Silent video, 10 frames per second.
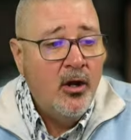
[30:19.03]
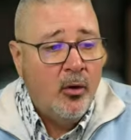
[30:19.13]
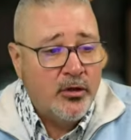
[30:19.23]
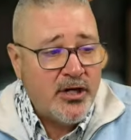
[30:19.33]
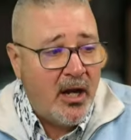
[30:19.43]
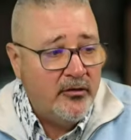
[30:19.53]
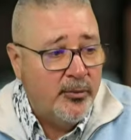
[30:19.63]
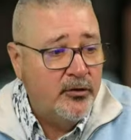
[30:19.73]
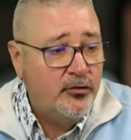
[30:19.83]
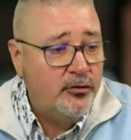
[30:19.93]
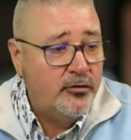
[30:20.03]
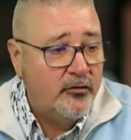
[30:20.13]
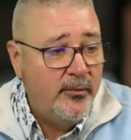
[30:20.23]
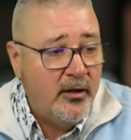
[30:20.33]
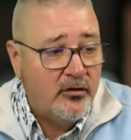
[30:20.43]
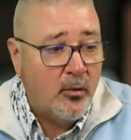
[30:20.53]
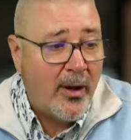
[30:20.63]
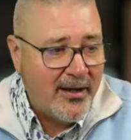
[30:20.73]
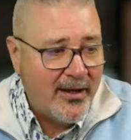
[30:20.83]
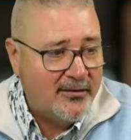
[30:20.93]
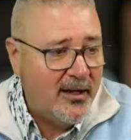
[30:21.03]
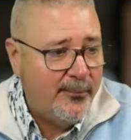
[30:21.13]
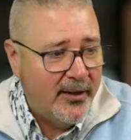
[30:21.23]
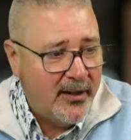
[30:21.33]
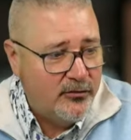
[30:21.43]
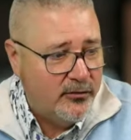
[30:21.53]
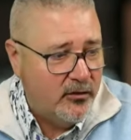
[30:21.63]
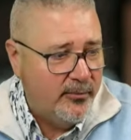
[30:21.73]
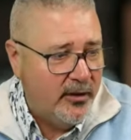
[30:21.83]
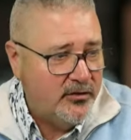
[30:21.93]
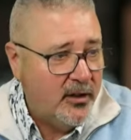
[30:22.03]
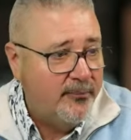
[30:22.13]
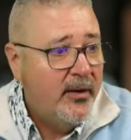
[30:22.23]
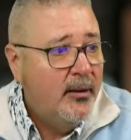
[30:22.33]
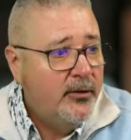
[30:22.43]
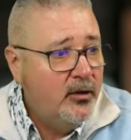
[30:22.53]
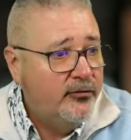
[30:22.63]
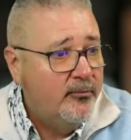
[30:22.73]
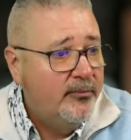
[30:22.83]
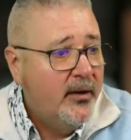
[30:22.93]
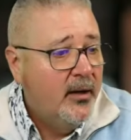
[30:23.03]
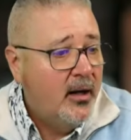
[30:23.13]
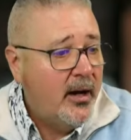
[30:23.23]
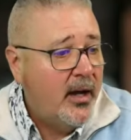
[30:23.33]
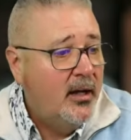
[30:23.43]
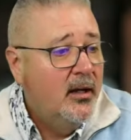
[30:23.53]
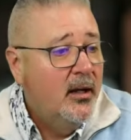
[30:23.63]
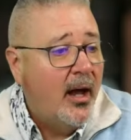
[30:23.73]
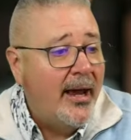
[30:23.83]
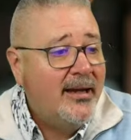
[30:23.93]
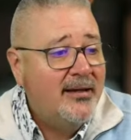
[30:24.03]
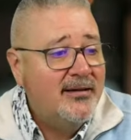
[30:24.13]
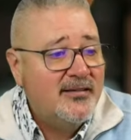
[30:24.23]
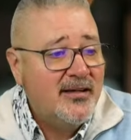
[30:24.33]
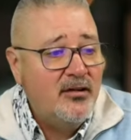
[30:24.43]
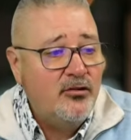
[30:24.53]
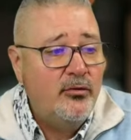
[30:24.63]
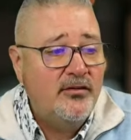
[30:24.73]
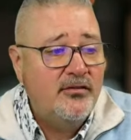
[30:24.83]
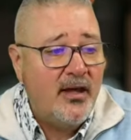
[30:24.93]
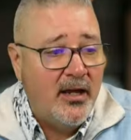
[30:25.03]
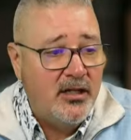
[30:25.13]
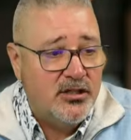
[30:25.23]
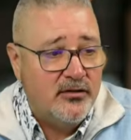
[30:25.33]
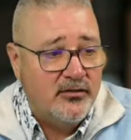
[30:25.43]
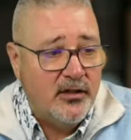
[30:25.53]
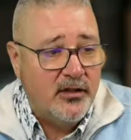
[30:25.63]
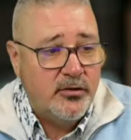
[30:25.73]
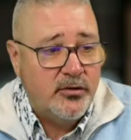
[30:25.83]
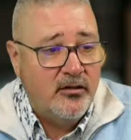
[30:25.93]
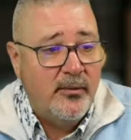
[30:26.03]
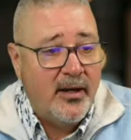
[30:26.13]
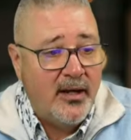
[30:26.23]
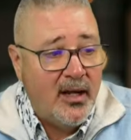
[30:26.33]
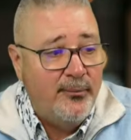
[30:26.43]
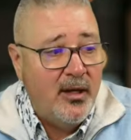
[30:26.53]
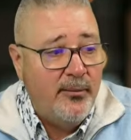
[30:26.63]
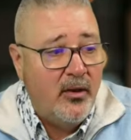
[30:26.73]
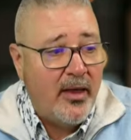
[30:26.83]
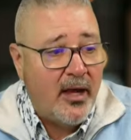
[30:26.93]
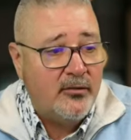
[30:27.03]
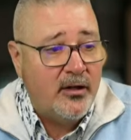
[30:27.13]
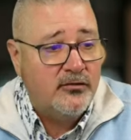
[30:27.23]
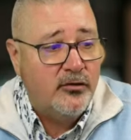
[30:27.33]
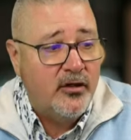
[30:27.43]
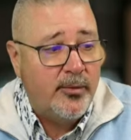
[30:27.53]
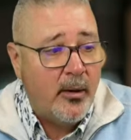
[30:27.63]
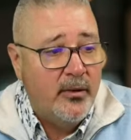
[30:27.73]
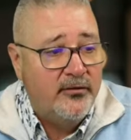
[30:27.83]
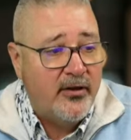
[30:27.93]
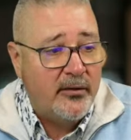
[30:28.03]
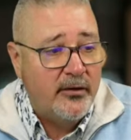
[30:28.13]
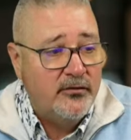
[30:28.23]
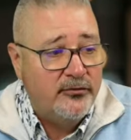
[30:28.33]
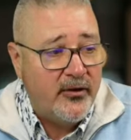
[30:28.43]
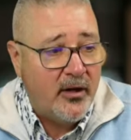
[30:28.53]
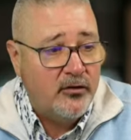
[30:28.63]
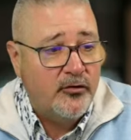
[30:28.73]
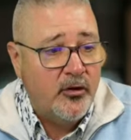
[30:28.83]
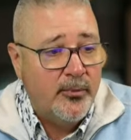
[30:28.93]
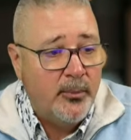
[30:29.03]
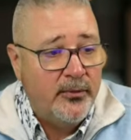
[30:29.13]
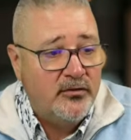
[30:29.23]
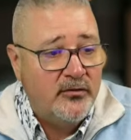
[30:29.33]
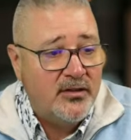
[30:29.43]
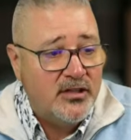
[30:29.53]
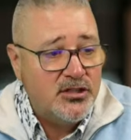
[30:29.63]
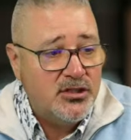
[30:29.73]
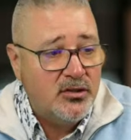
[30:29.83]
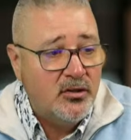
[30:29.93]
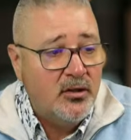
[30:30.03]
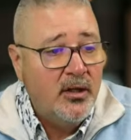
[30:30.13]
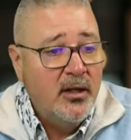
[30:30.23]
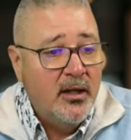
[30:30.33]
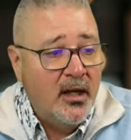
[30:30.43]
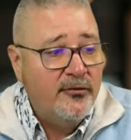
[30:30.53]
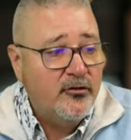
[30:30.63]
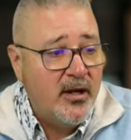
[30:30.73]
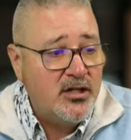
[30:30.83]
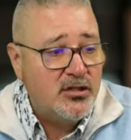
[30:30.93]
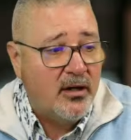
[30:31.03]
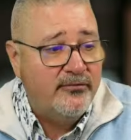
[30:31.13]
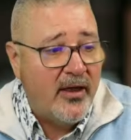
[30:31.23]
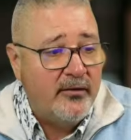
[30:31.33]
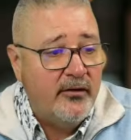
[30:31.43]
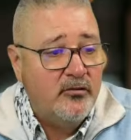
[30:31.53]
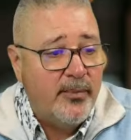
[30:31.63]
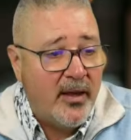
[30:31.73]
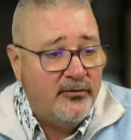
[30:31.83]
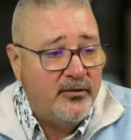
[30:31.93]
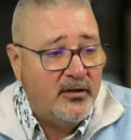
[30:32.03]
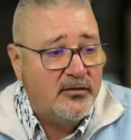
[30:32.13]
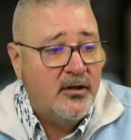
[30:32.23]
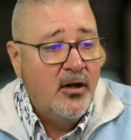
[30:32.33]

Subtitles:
or child, or person who served in the military? Why, yes, I am. My dad served in the military. Beautiful. All right. I consent to this agency transmitting a name, email address to the Department of Veterans Affairs for the purpose of additional information on veterans benefits,